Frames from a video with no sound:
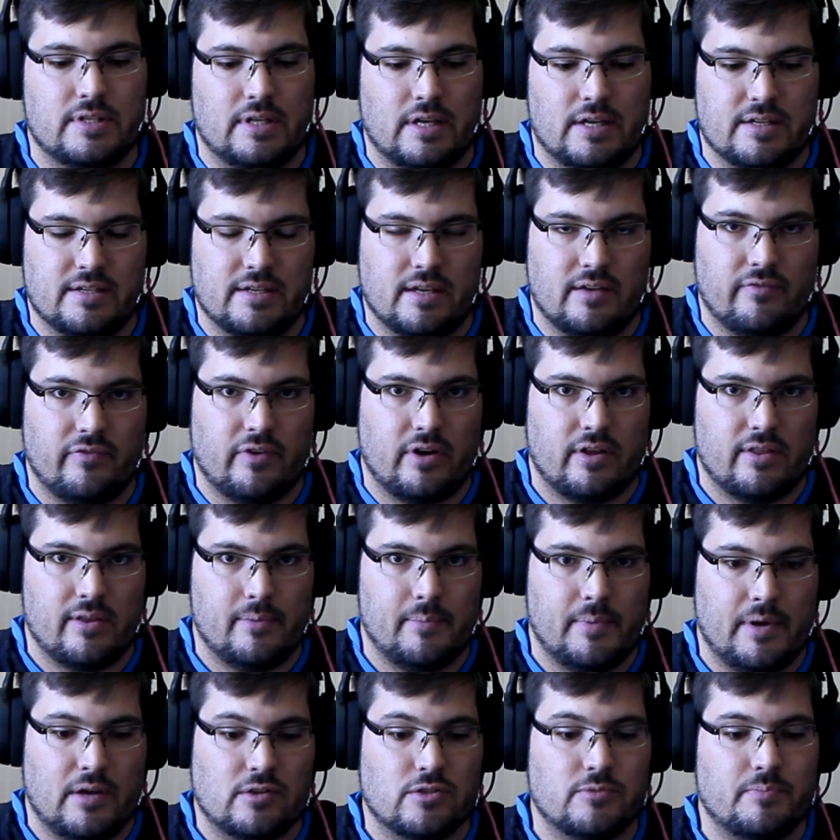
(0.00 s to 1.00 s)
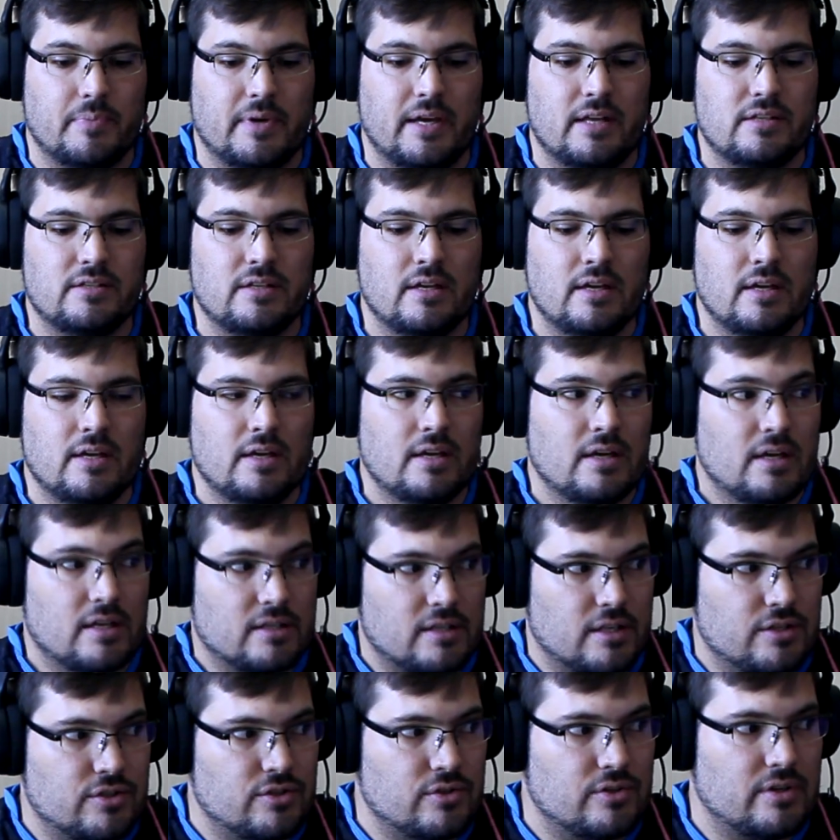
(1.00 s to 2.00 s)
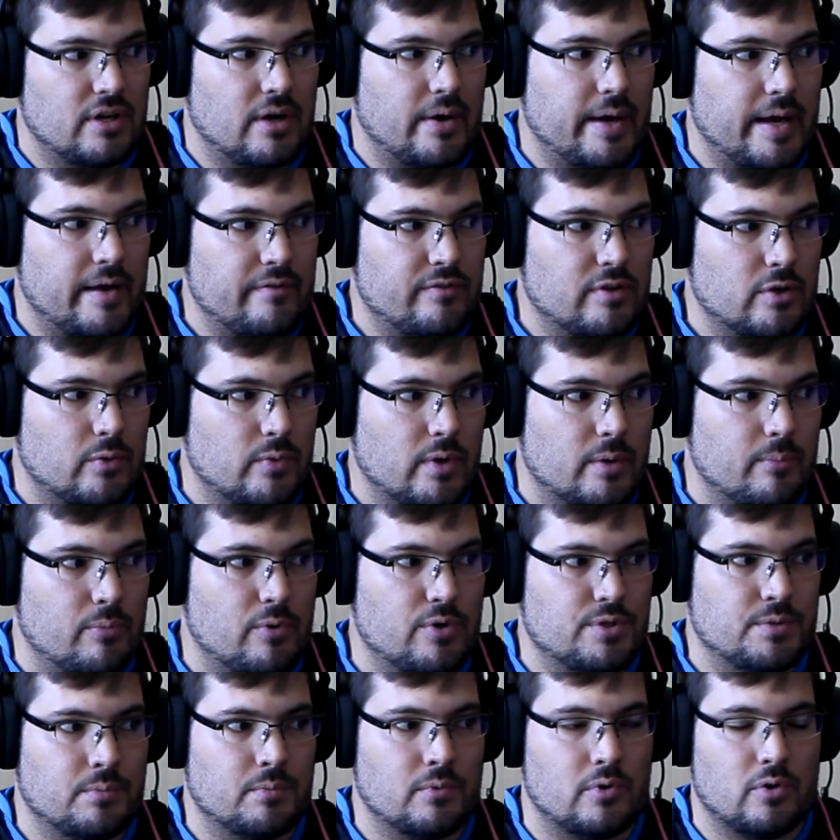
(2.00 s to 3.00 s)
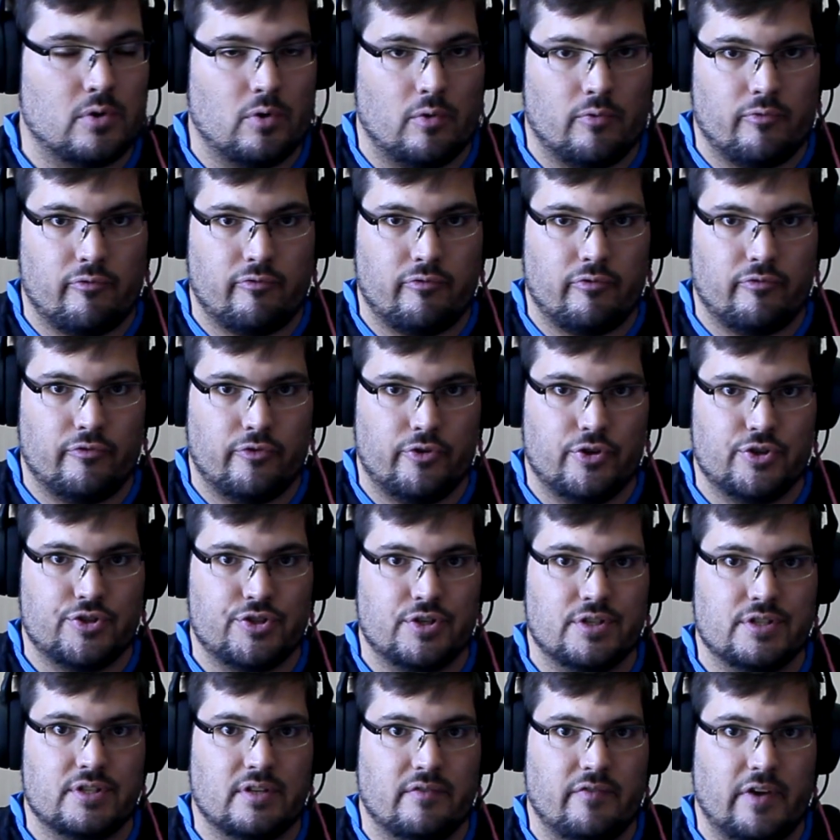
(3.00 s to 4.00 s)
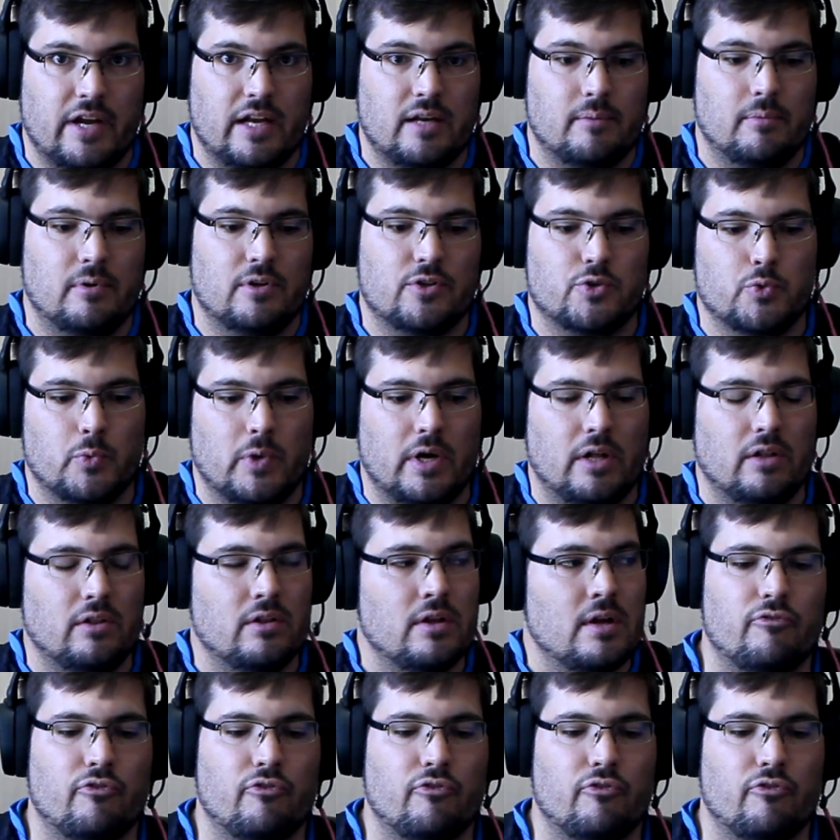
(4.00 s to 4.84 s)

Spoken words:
does have other mousepads. They do now have the Quick Prism cloth versions available as well.